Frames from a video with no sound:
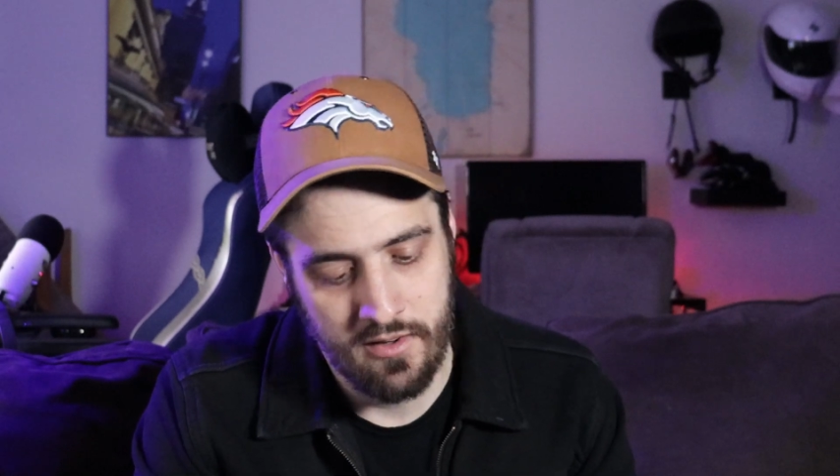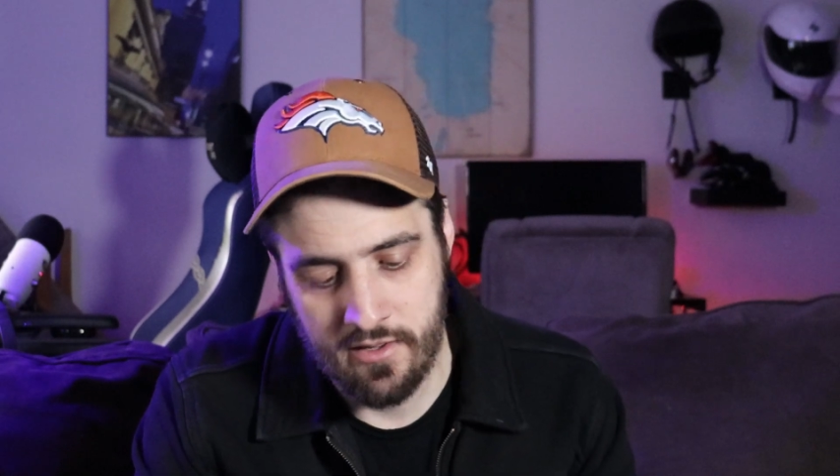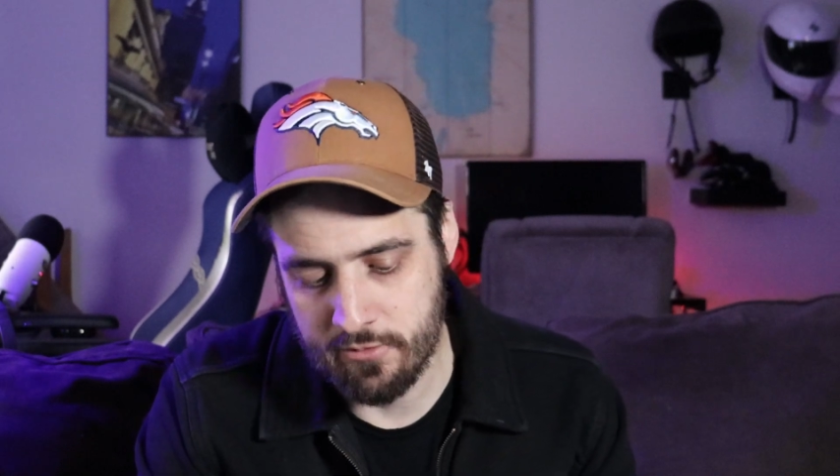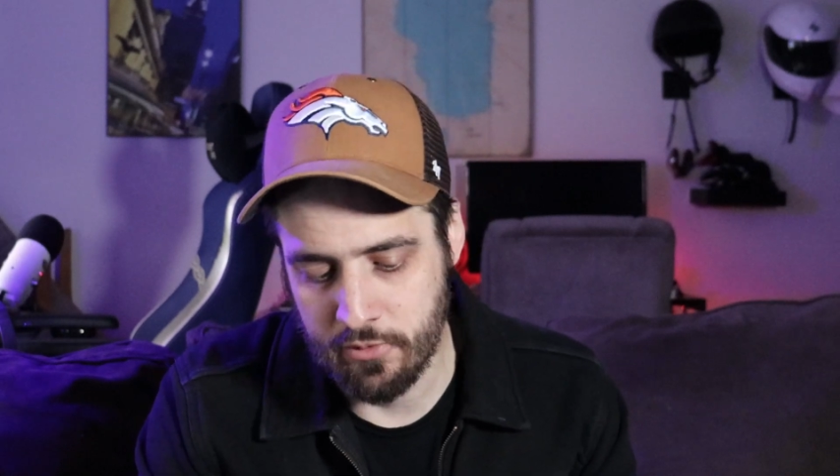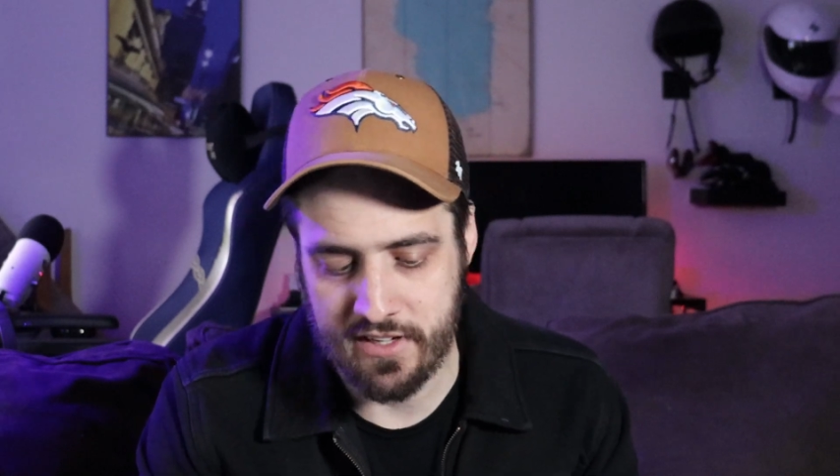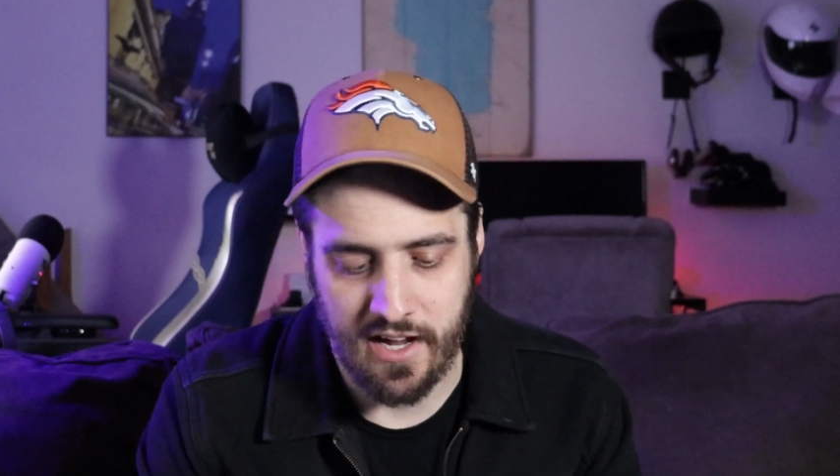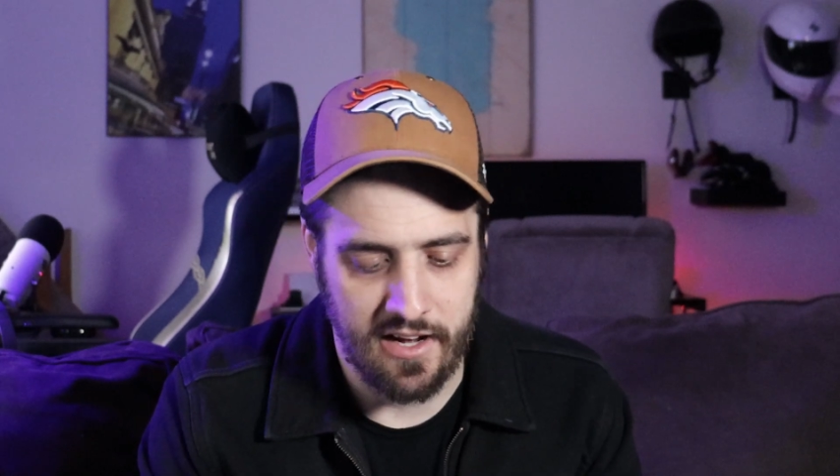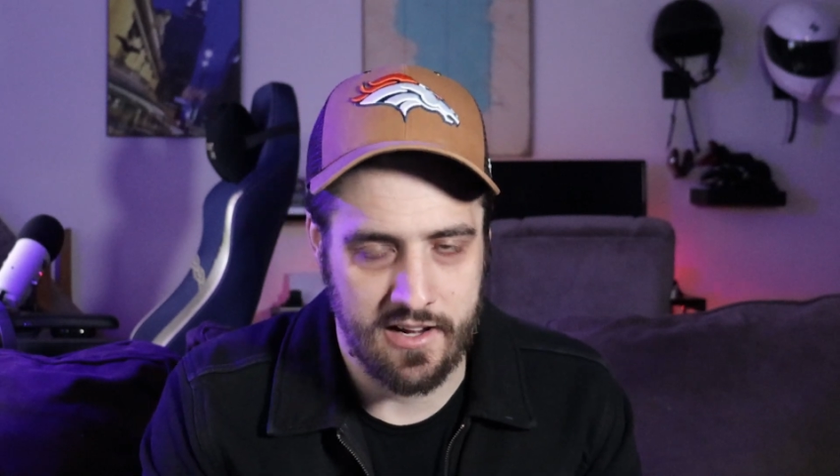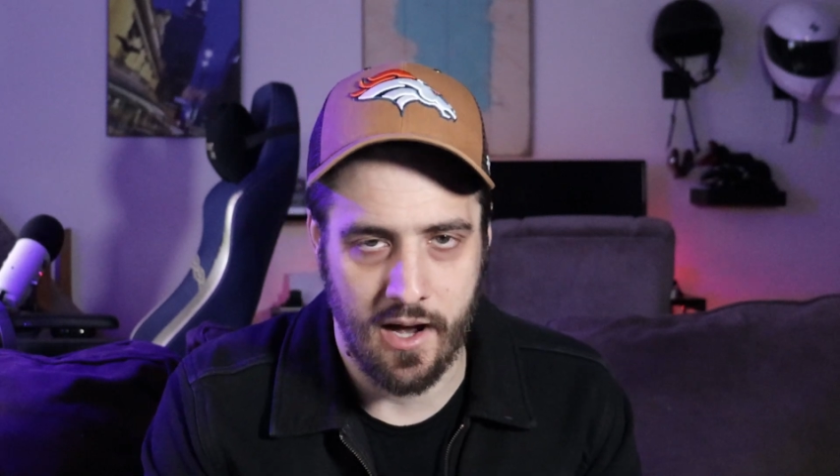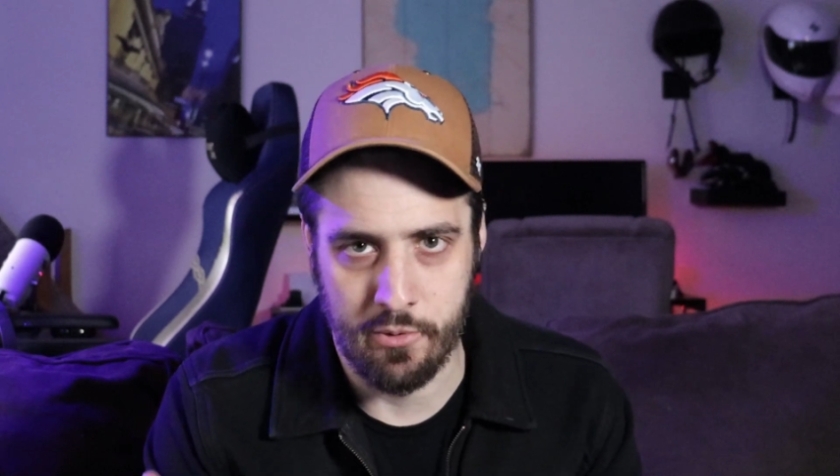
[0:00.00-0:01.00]
This movie kind
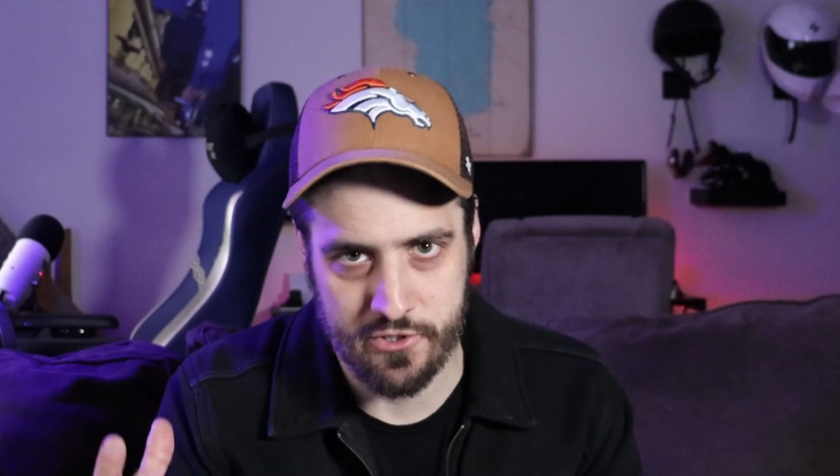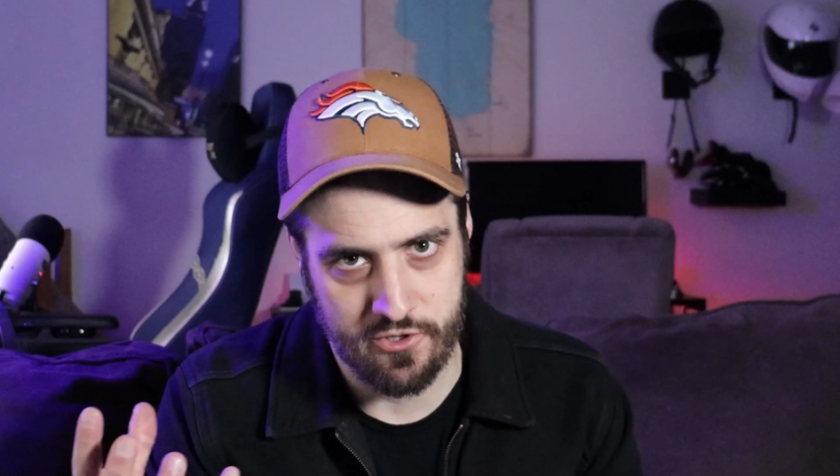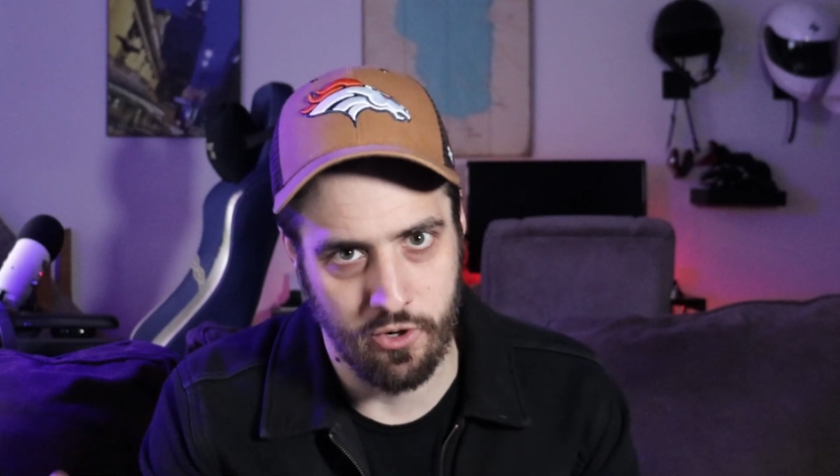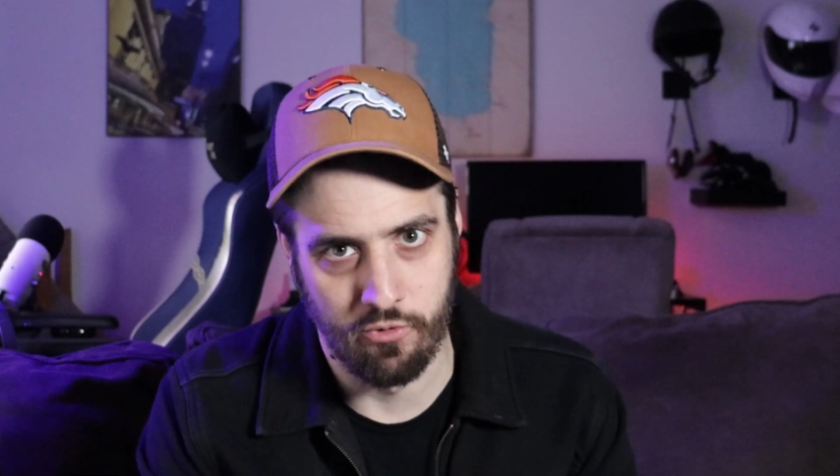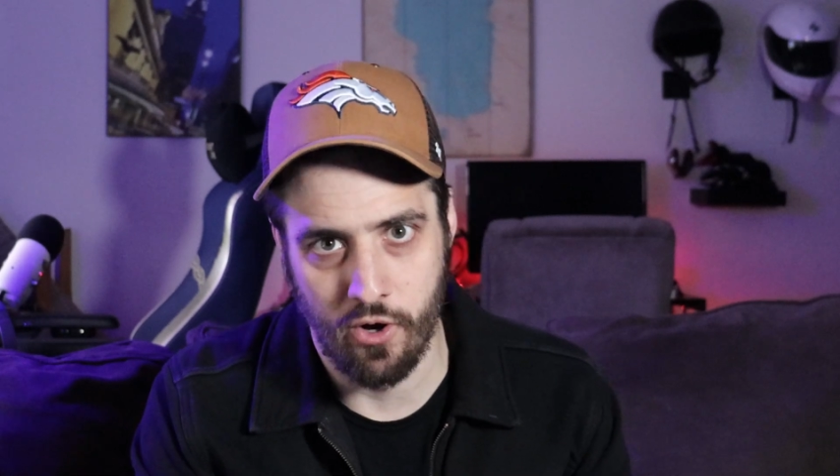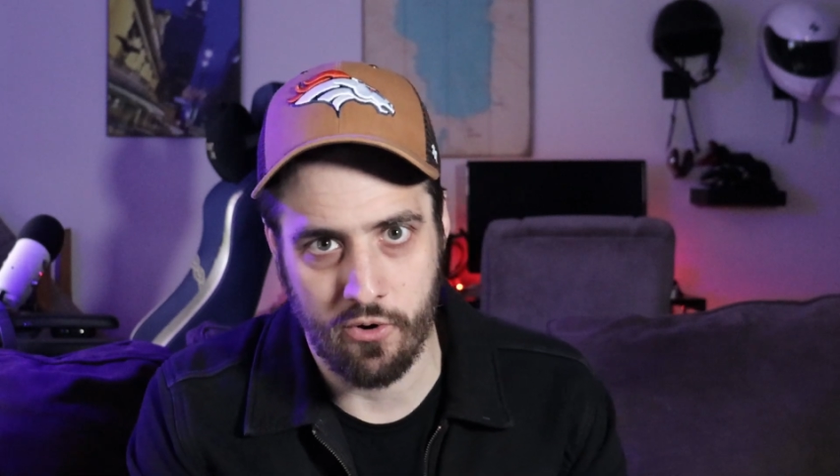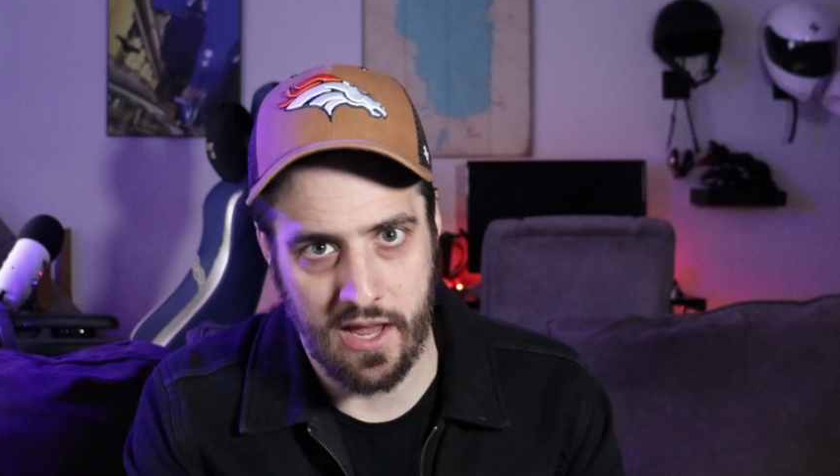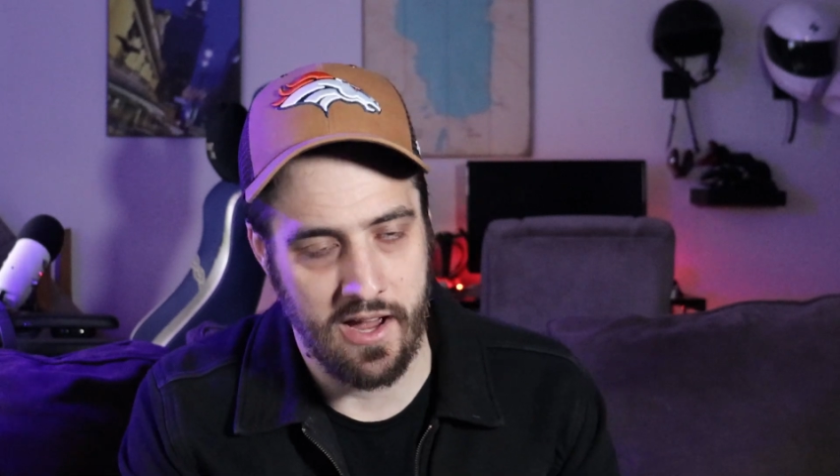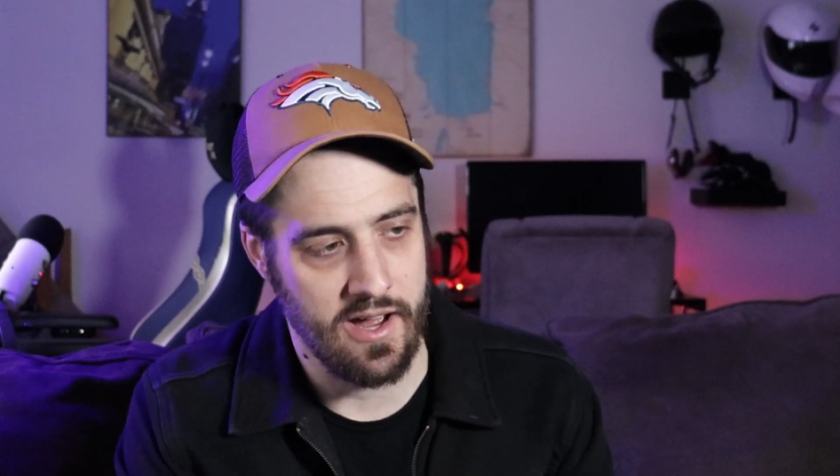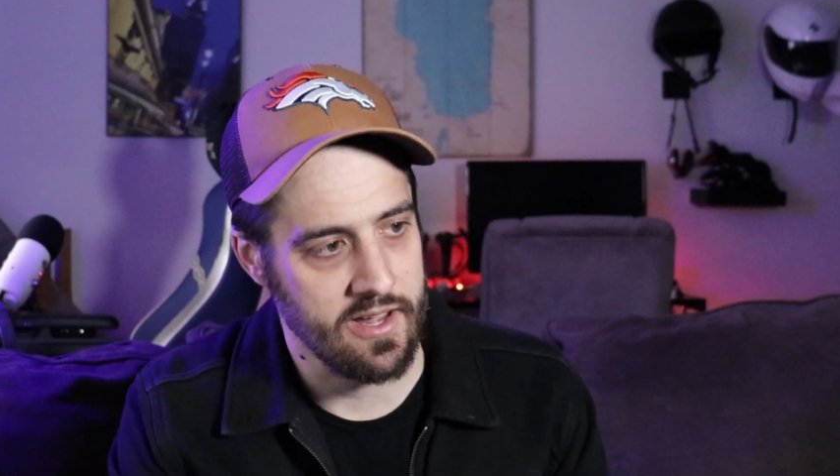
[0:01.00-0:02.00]
of couples the whole rogue AI